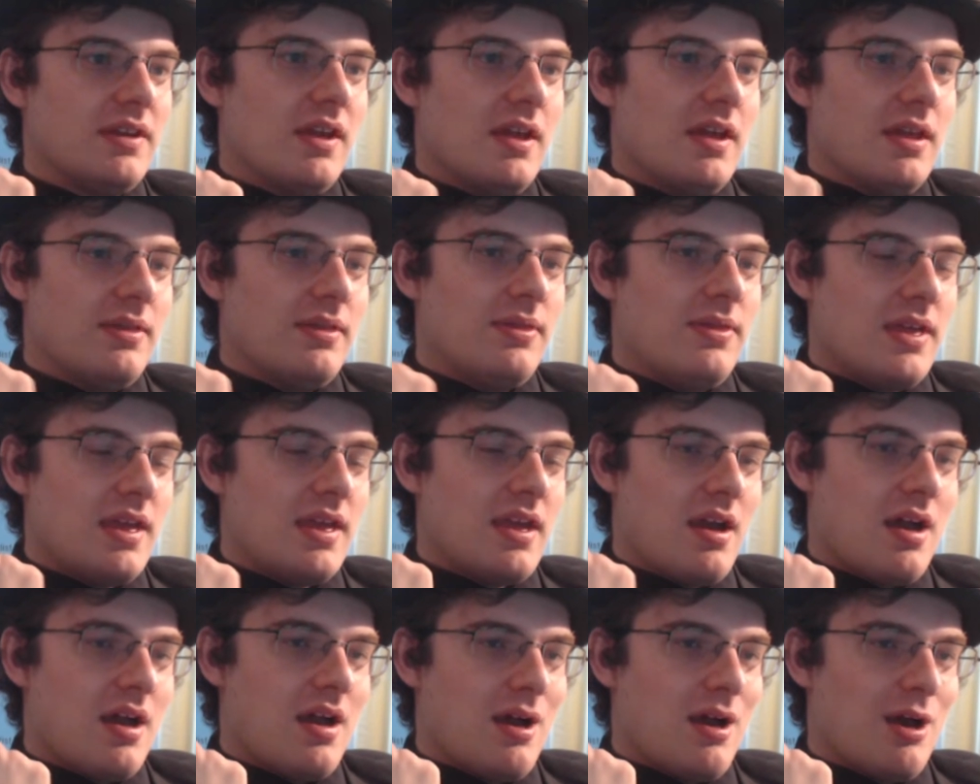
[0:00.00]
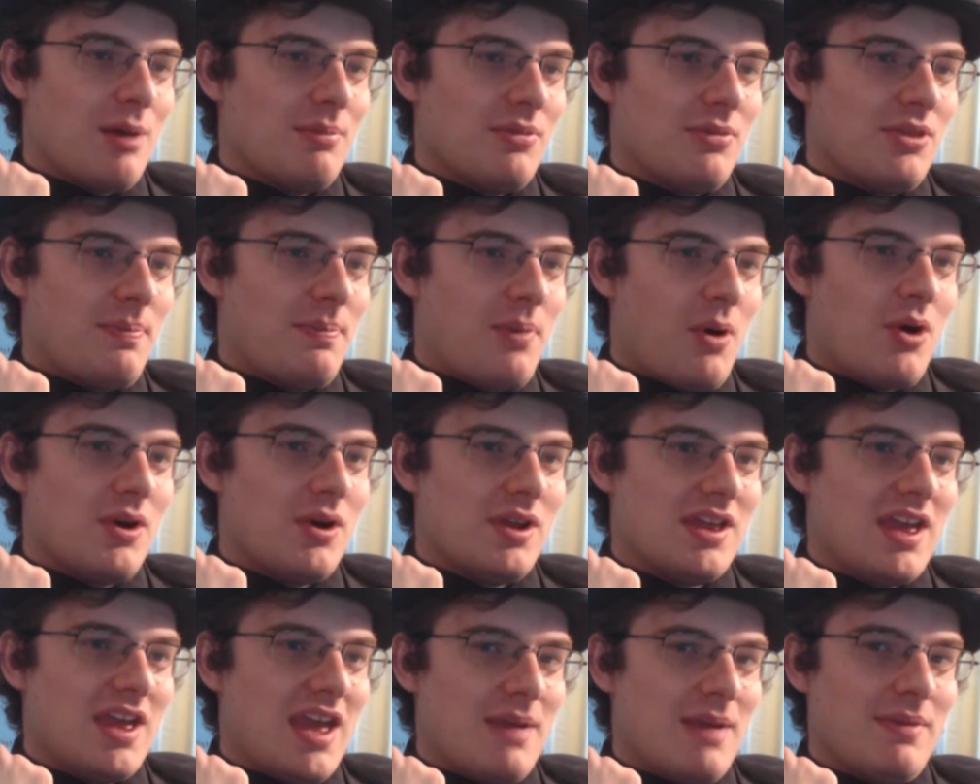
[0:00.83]
The party
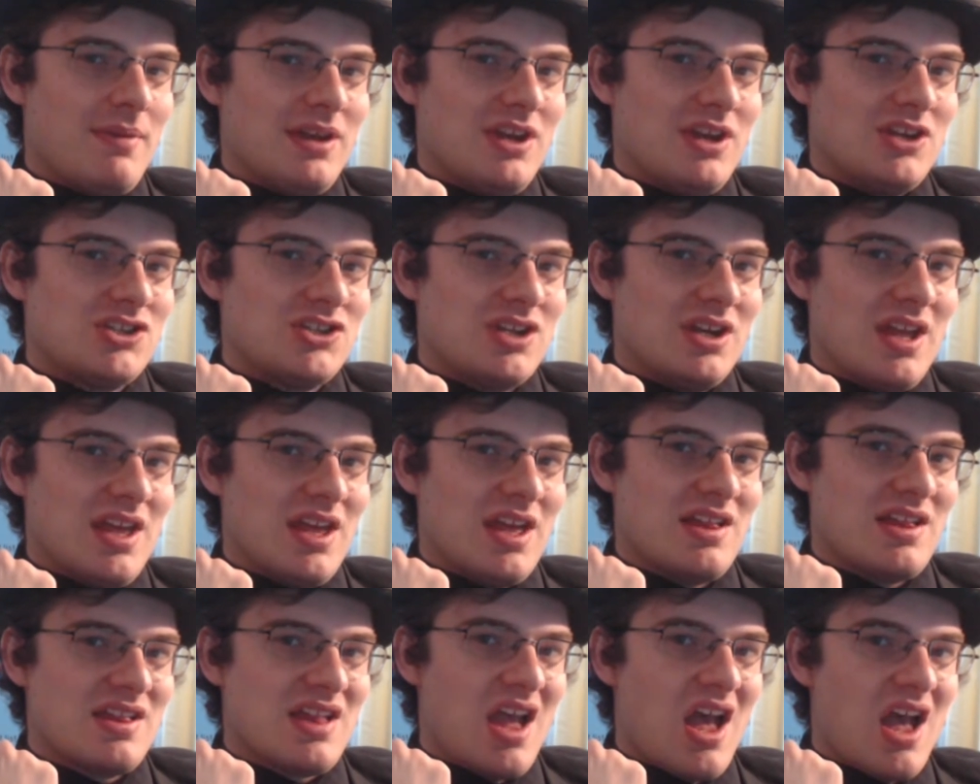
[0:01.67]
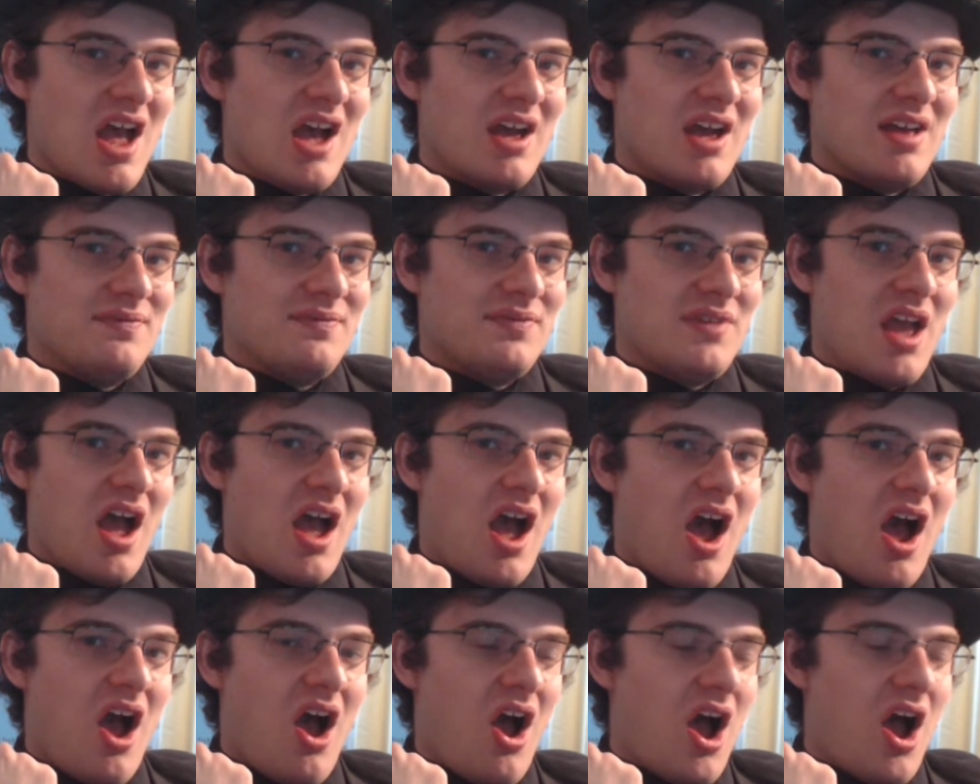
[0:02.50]
game edition is
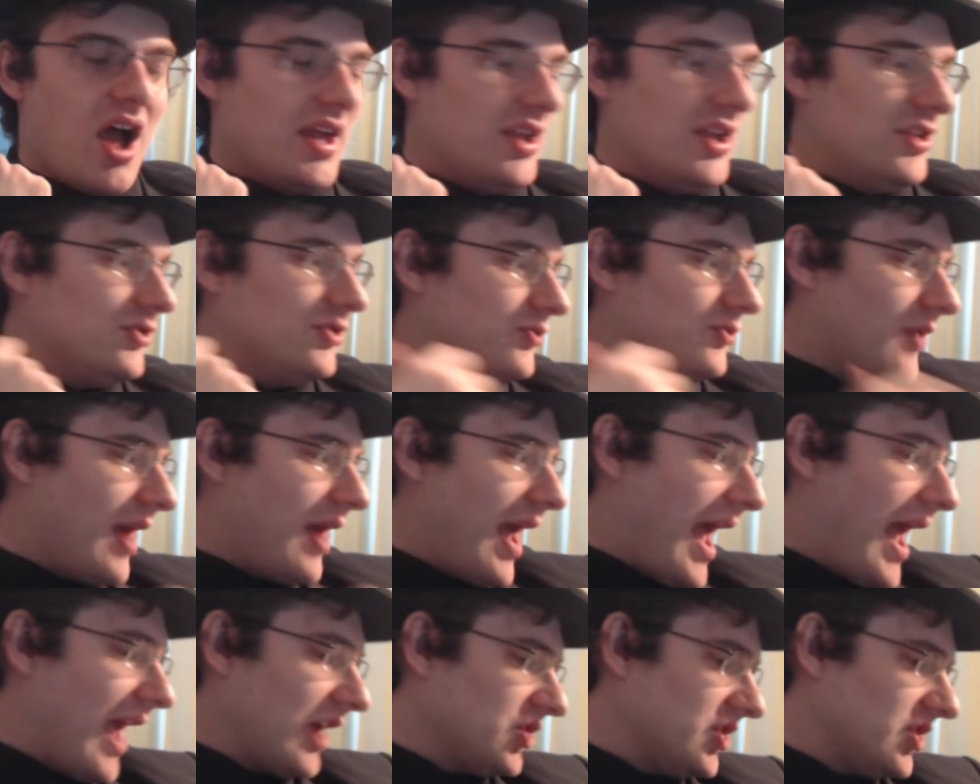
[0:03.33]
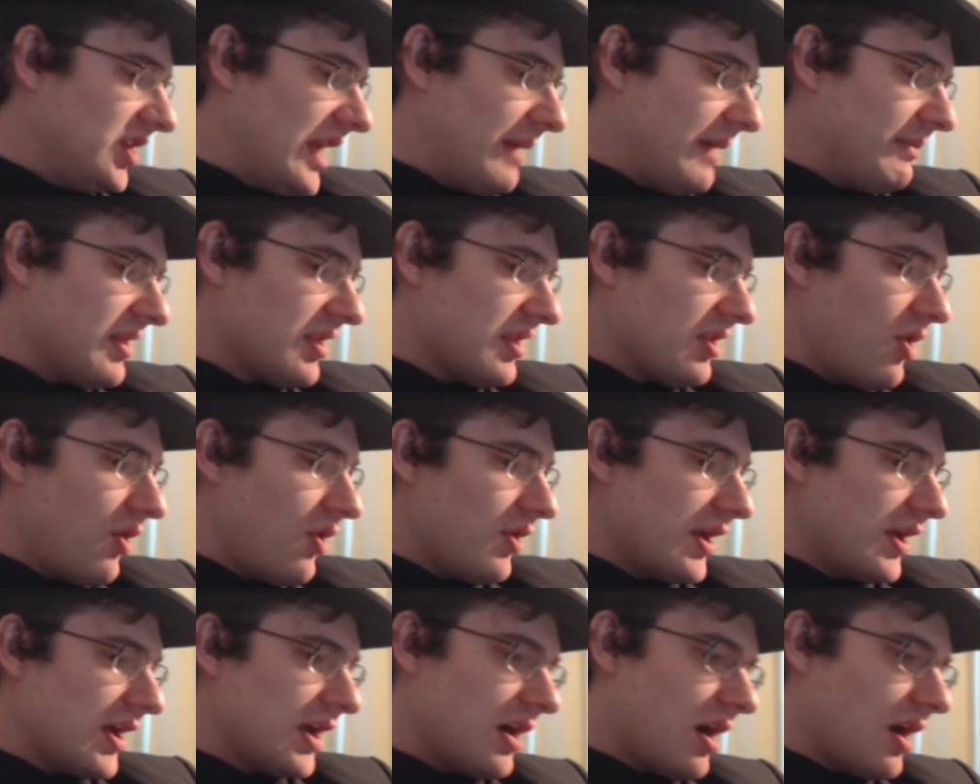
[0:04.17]
hot trash, and I'm
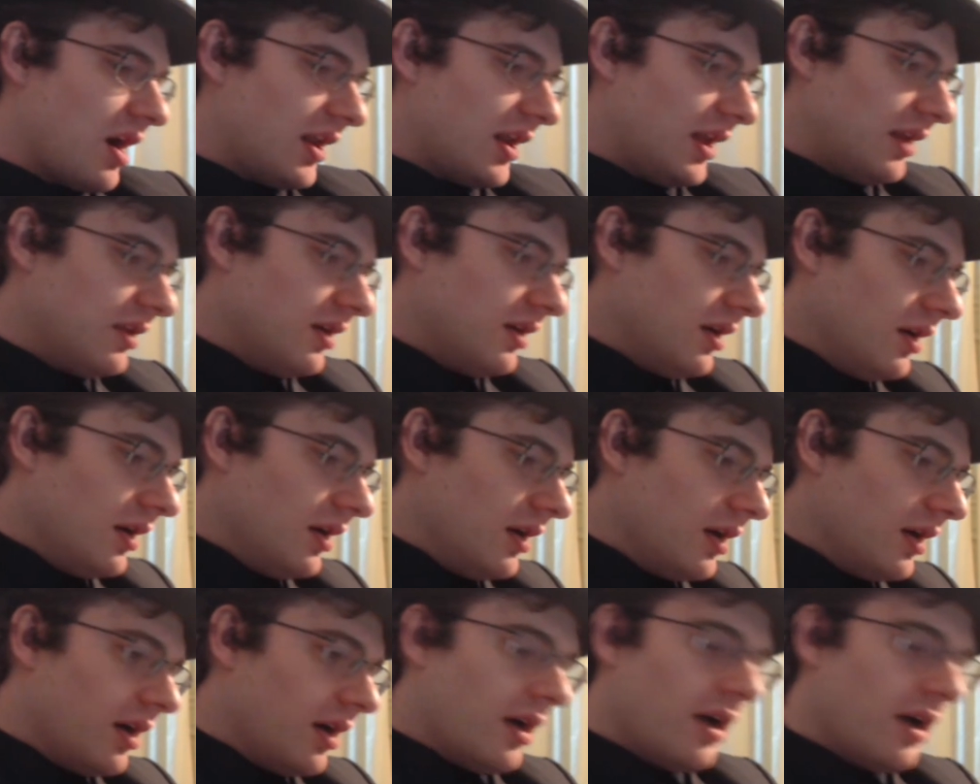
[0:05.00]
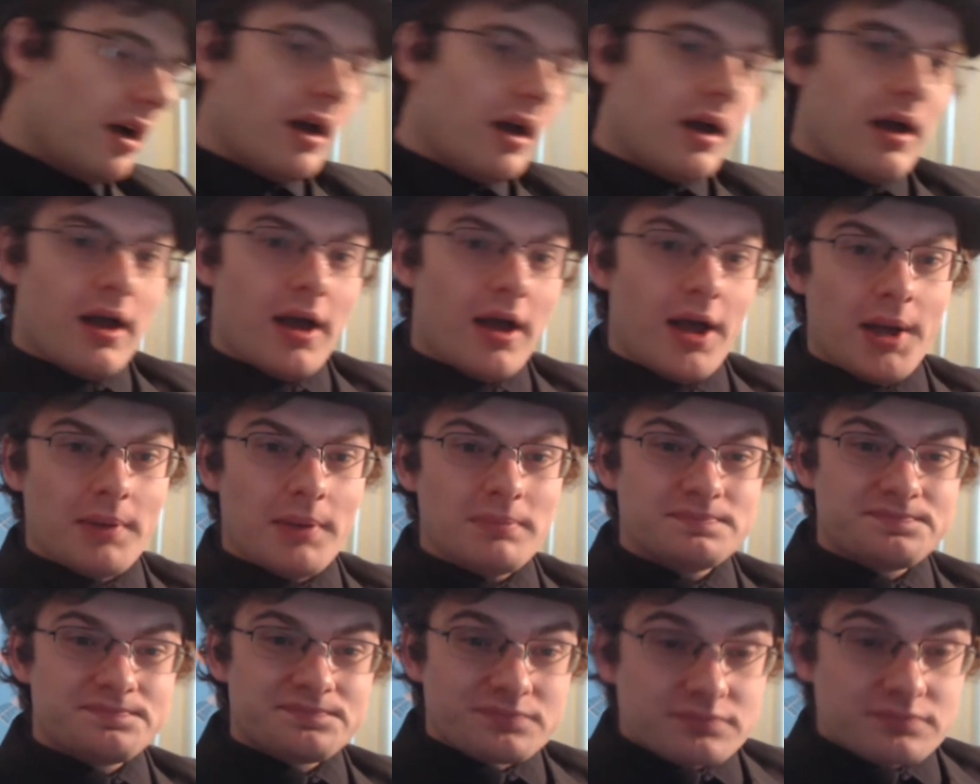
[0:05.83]
sorry I got it. There
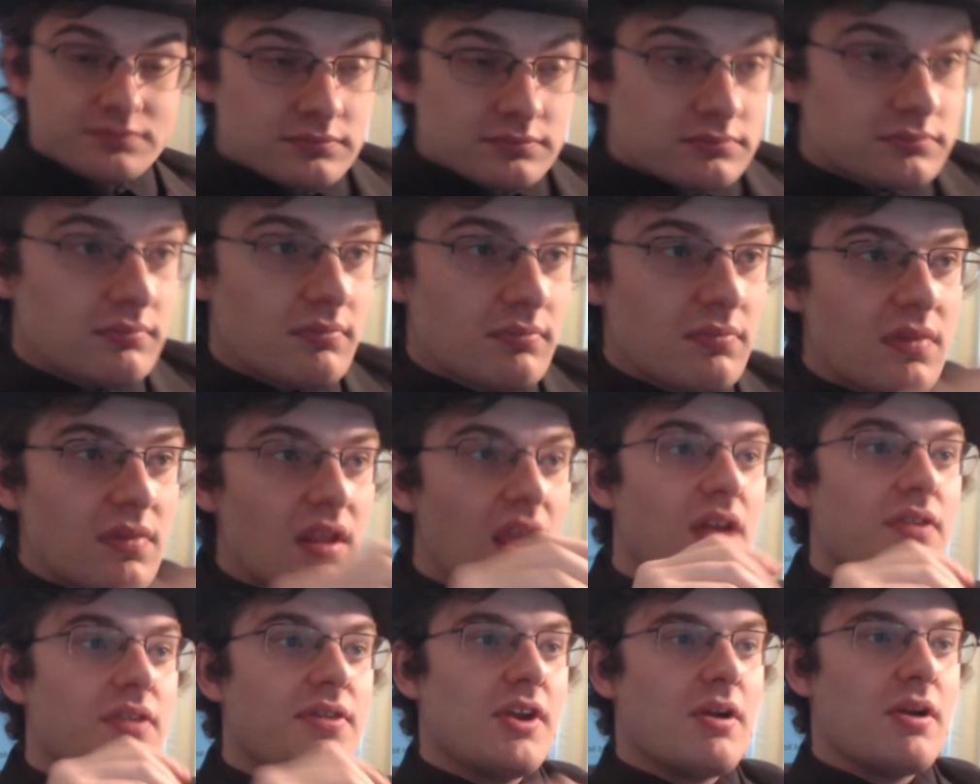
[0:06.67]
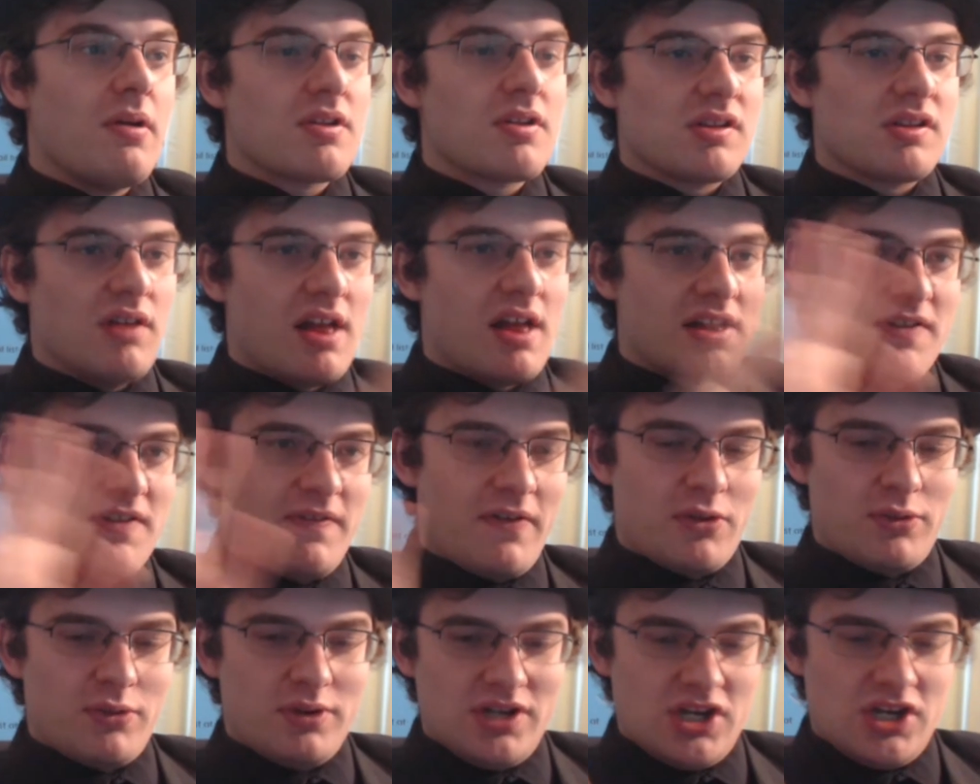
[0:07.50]
are also lots of
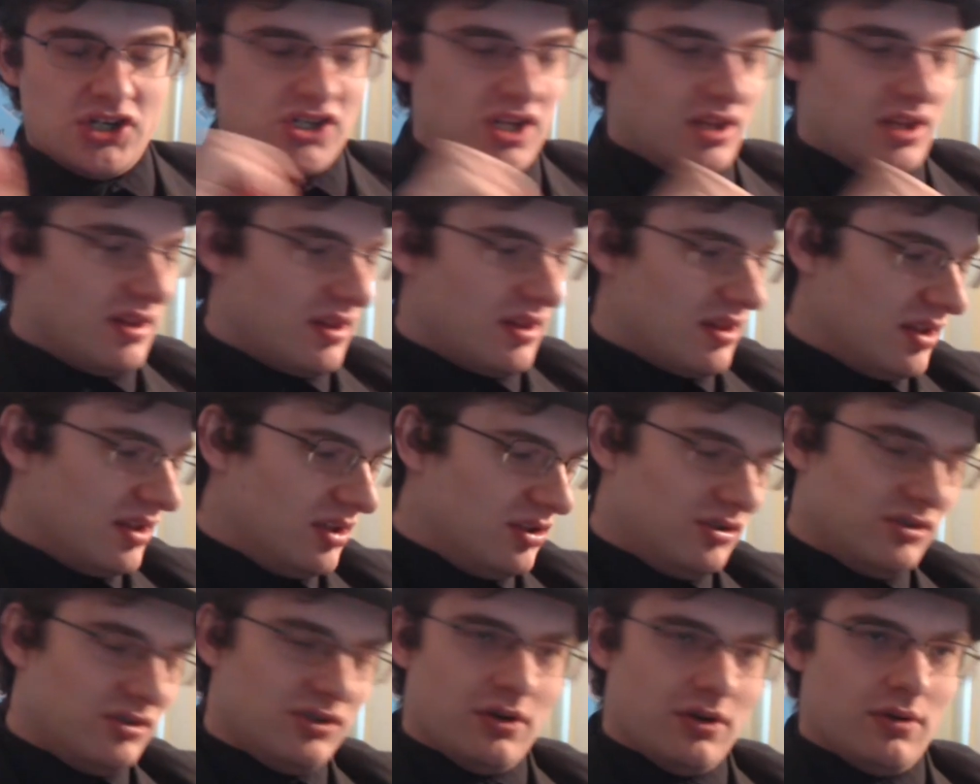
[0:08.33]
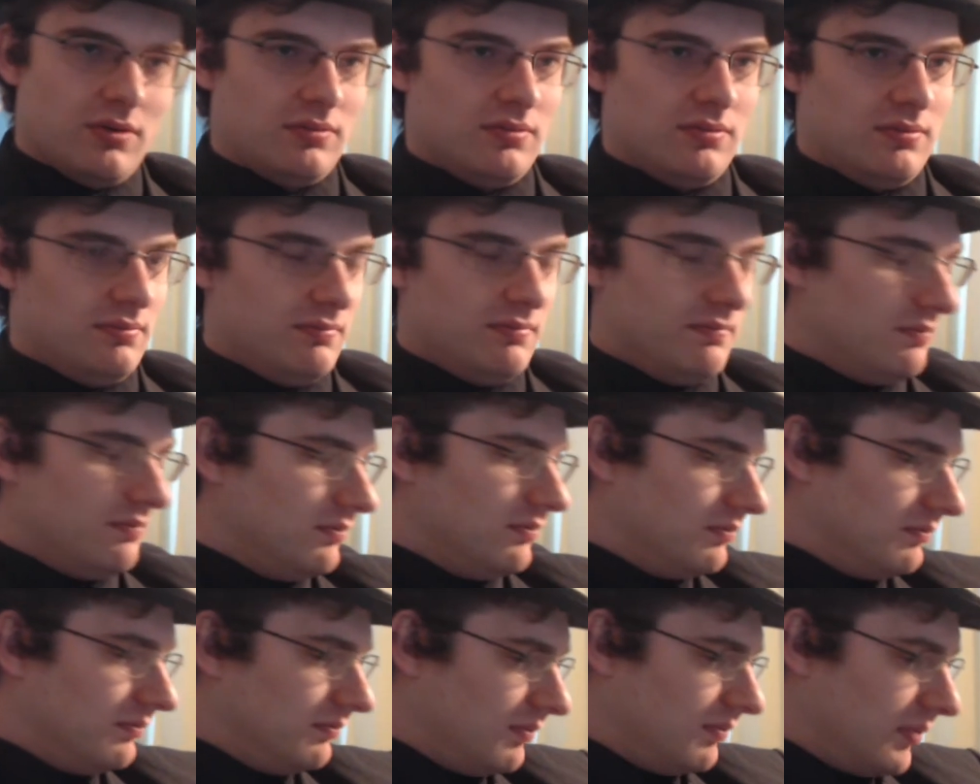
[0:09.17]
other editions. Don't
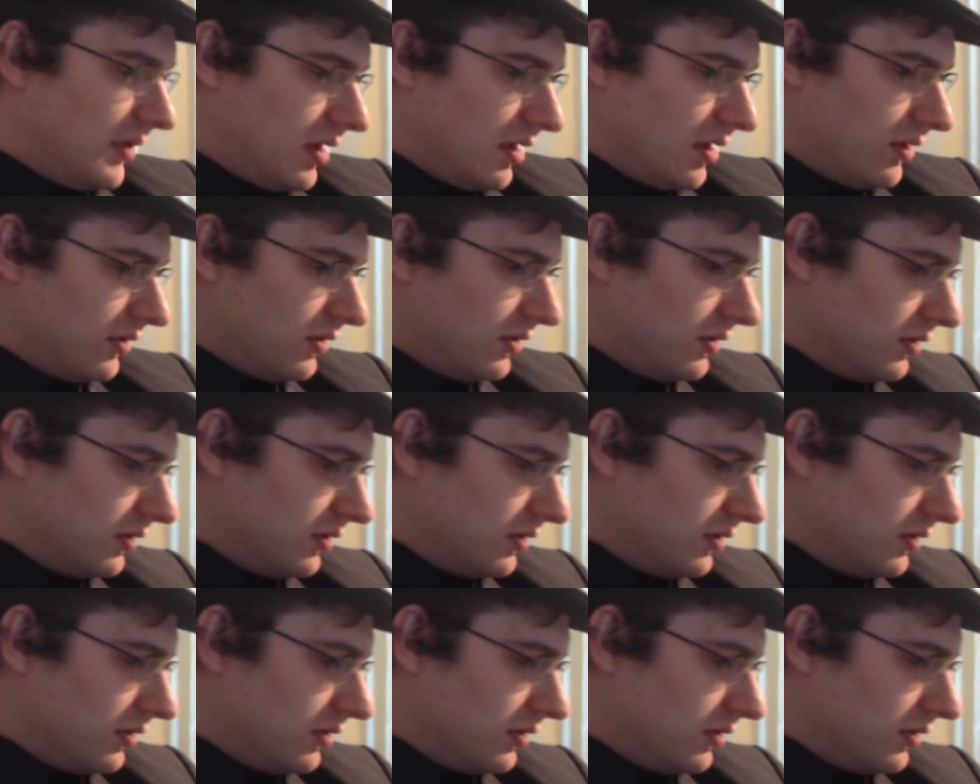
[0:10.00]
bother.